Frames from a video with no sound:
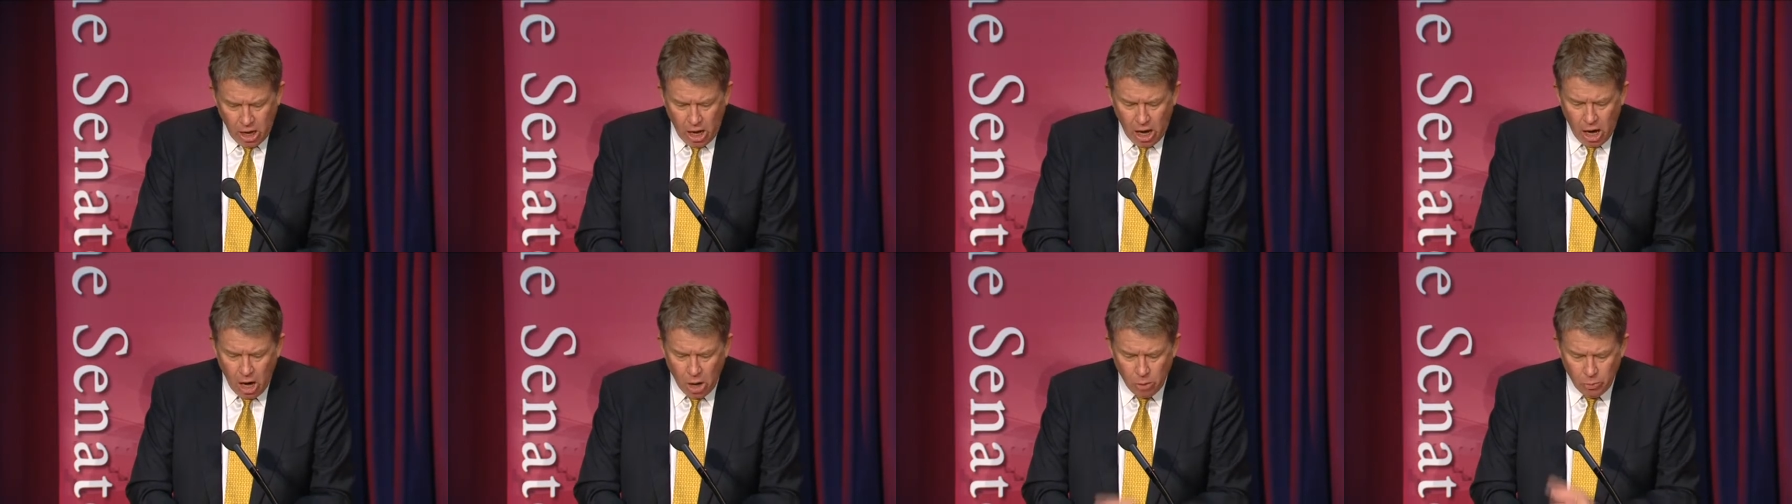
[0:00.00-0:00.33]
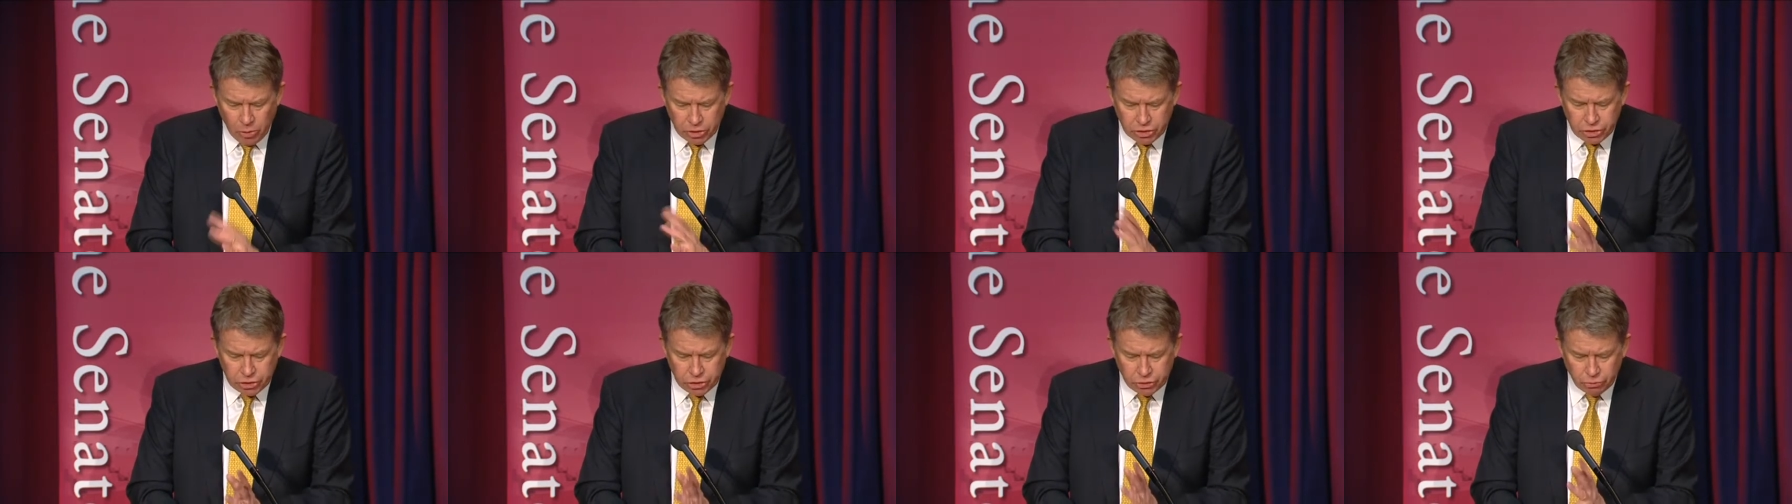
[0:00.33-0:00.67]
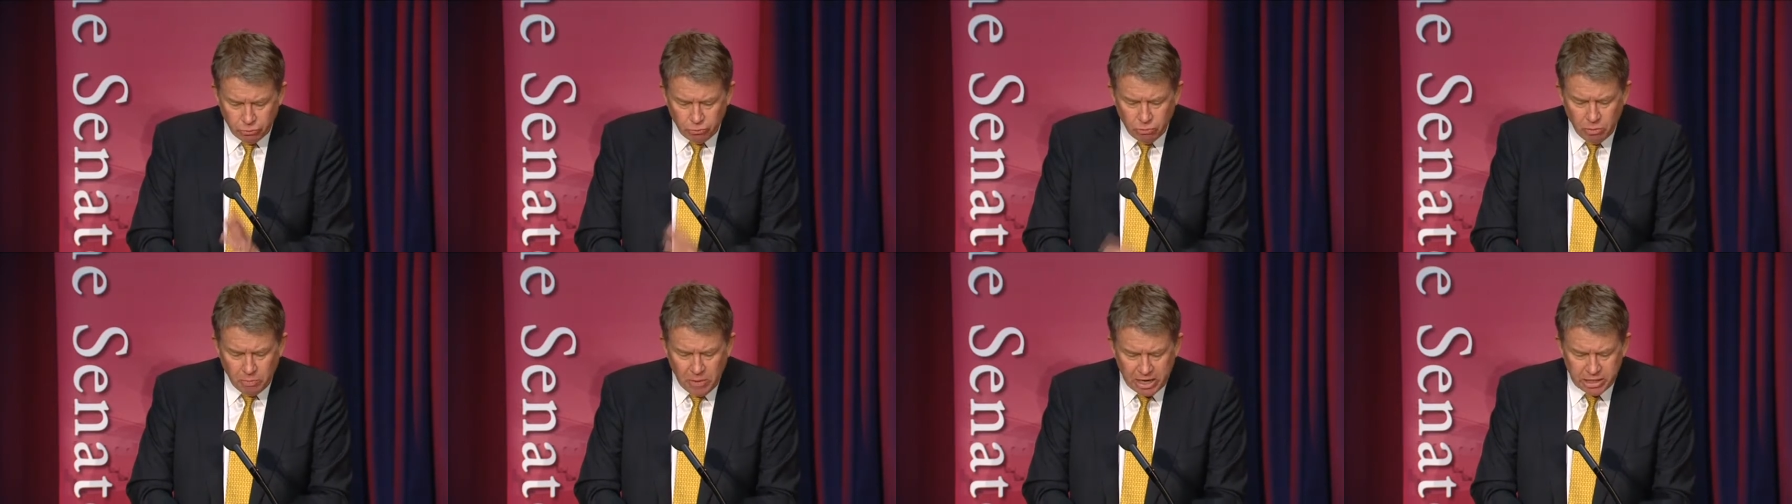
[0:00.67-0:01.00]
uh, which
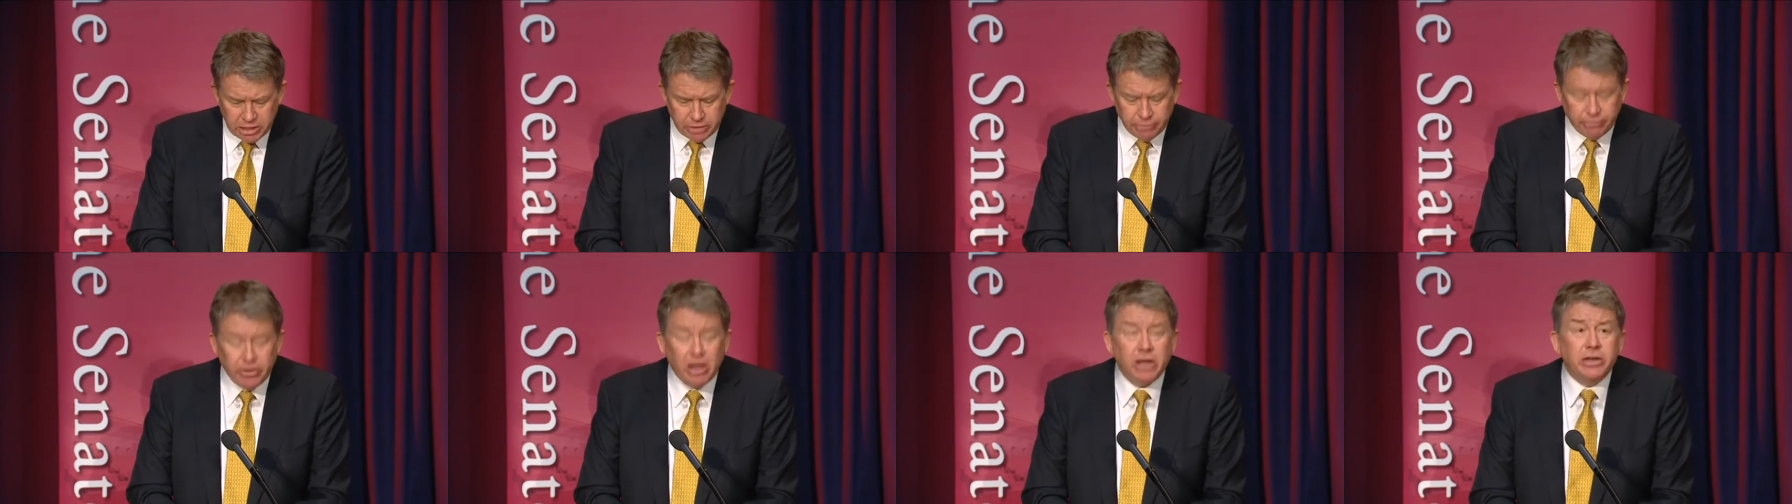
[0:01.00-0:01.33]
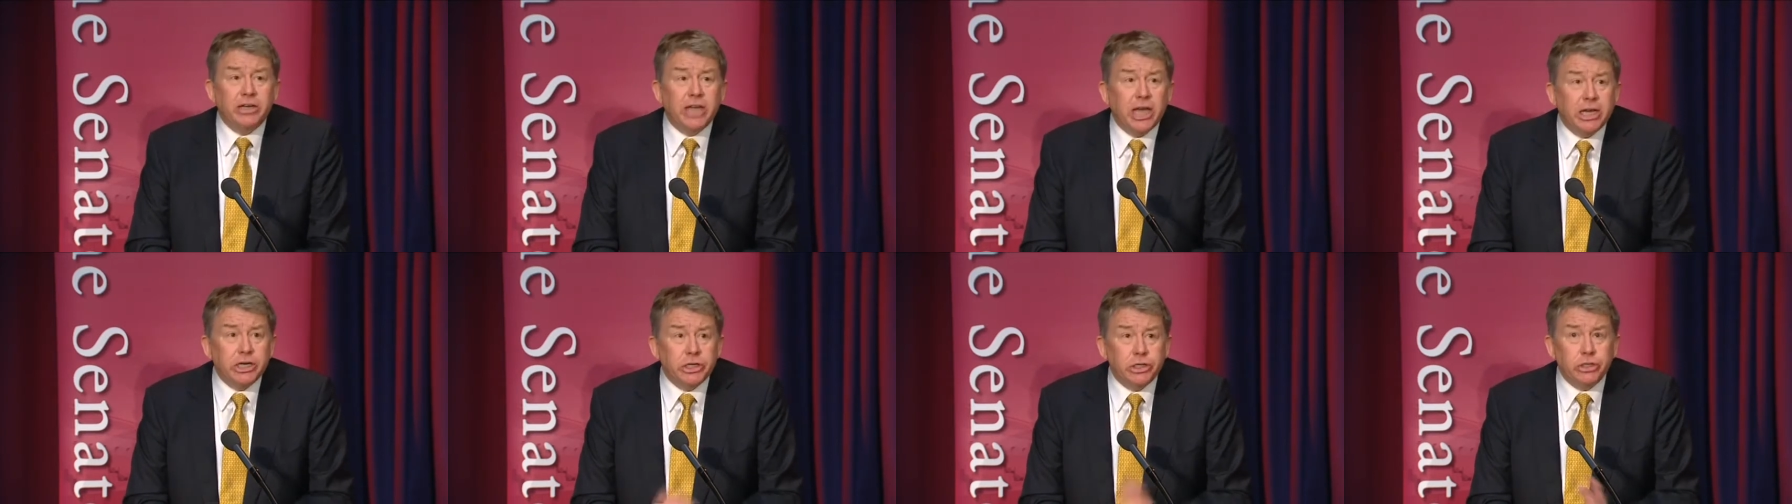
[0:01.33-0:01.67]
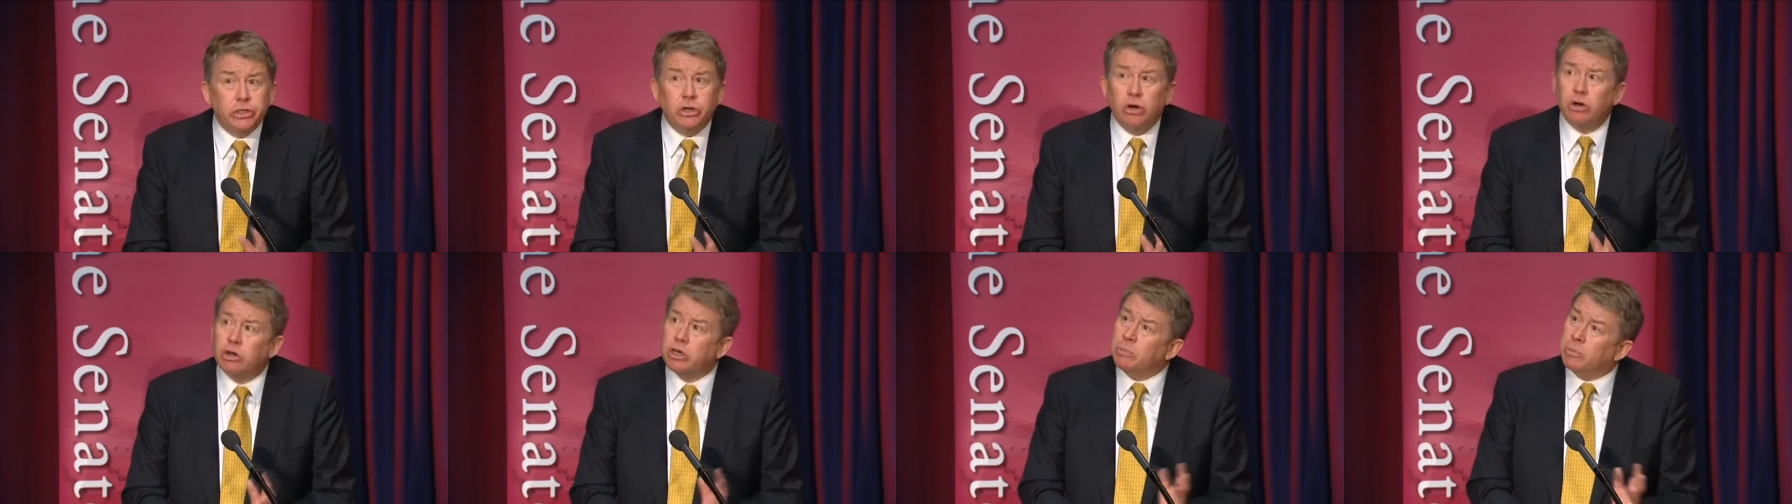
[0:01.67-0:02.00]
remains a foundation
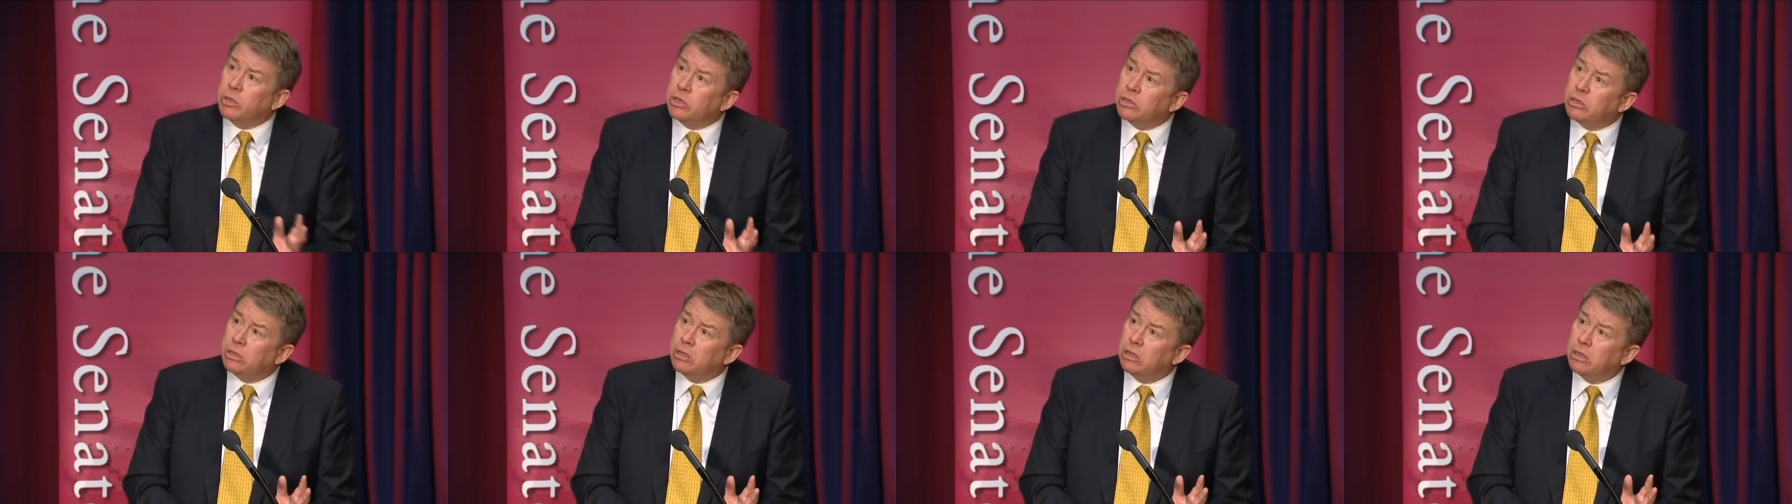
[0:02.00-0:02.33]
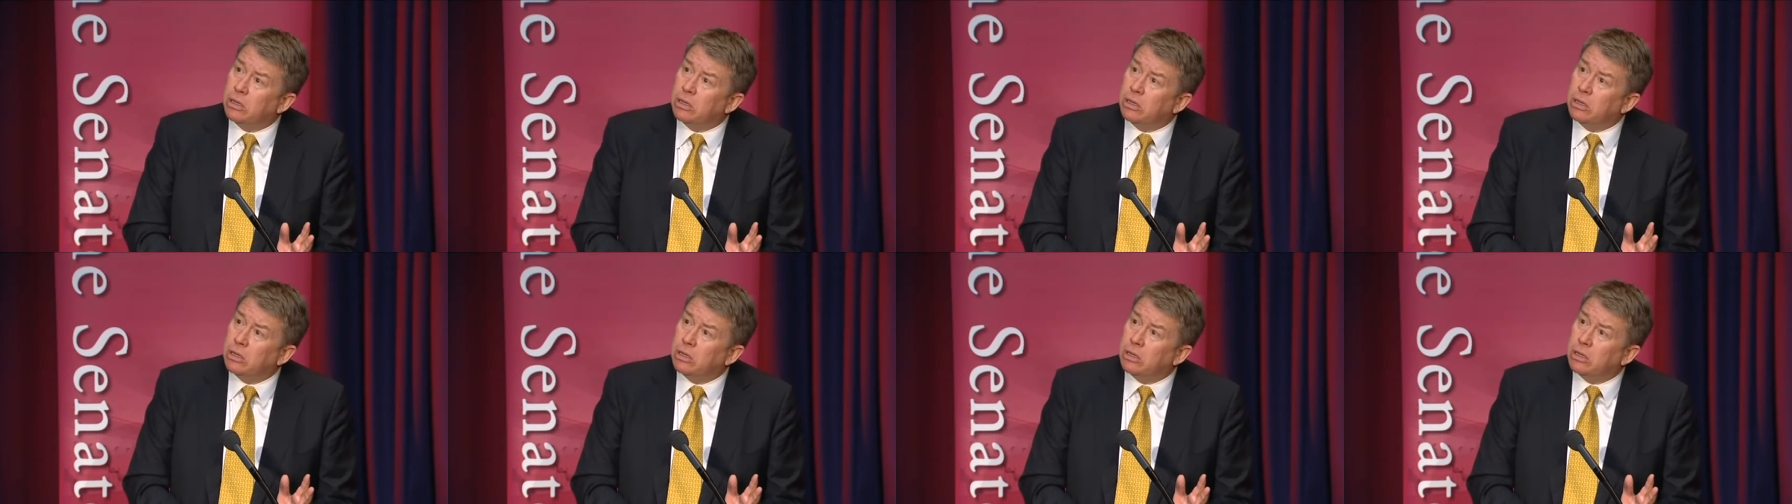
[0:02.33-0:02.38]
document